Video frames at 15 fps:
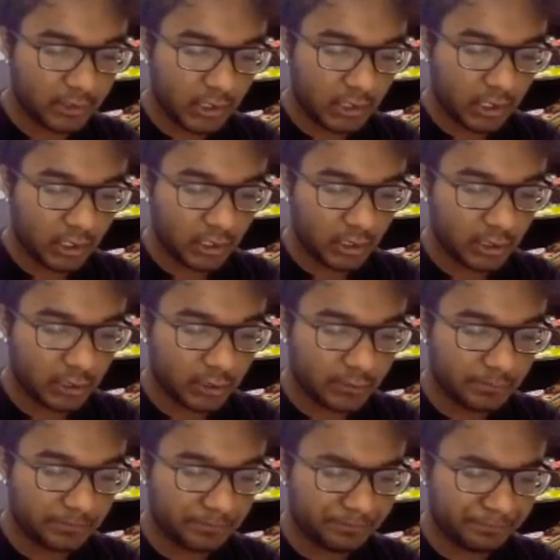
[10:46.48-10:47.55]

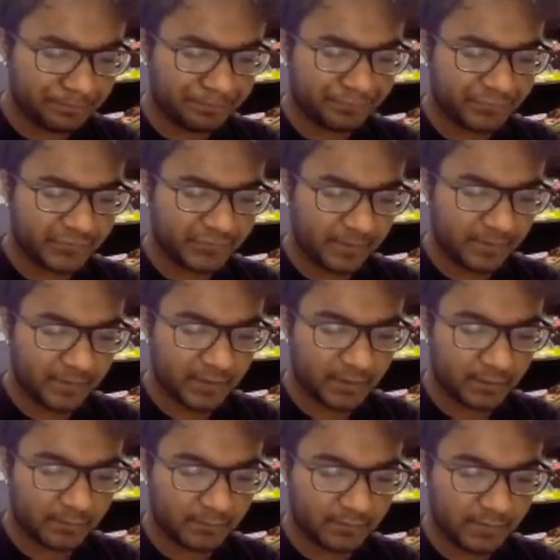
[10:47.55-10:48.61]

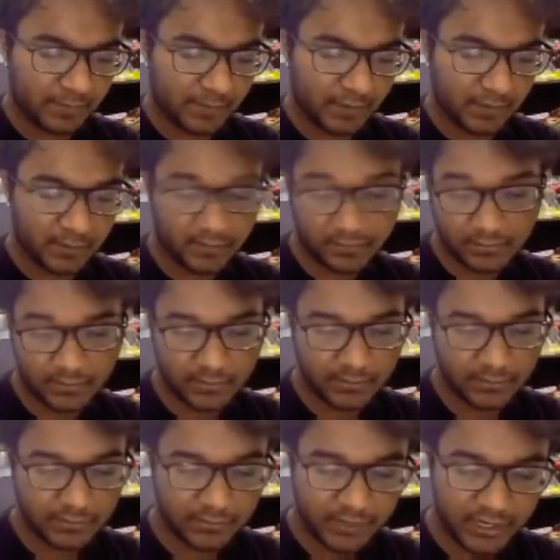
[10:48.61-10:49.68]
something
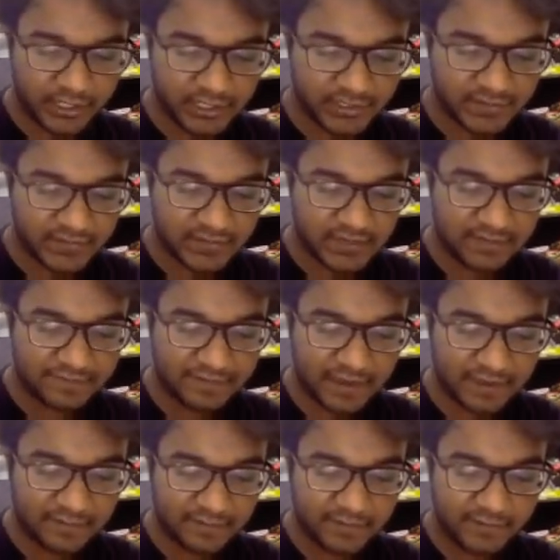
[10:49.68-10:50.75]
in 3 digits. 3,
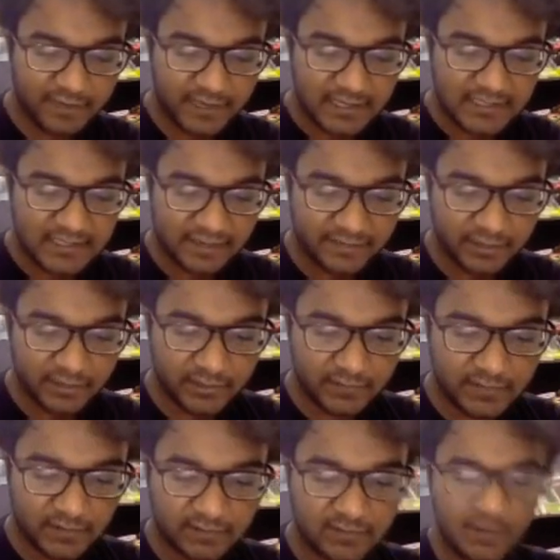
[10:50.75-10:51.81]
5, 7,
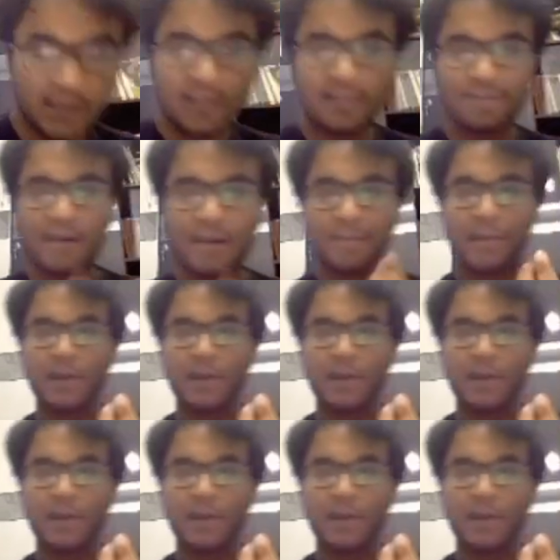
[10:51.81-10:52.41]
6. The fun part